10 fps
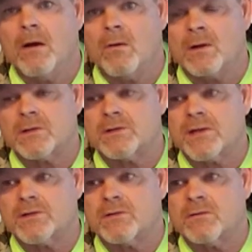
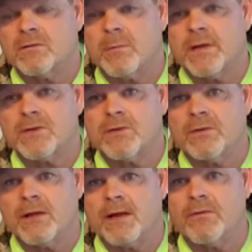organization to make sure
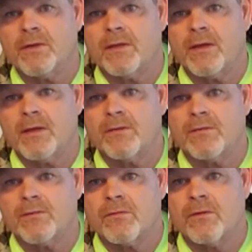that everything
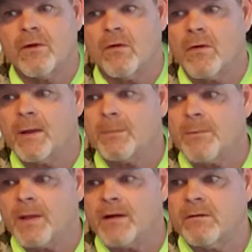is, you know,
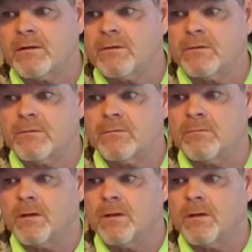implemented to